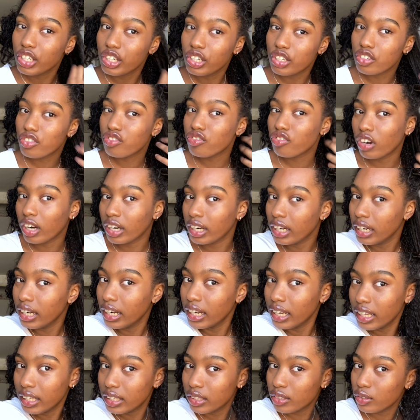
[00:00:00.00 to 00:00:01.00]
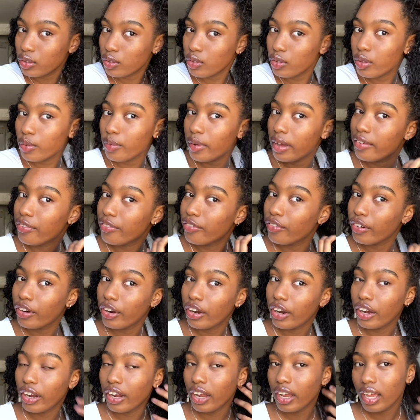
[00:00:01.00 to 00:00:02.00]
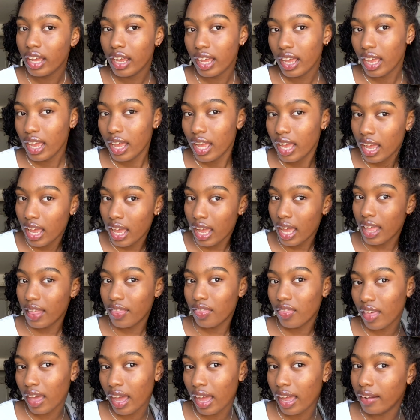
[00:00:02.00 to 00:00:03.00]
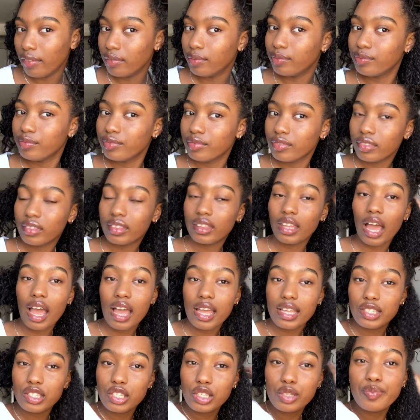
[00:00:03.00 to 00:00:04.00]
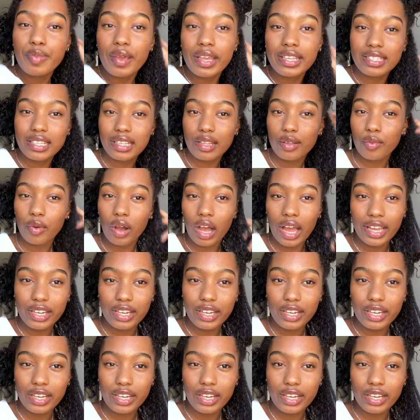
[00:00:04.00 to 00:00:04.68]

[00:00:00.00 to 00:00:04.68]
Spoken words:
just running this all the way through, and then that is just basically what I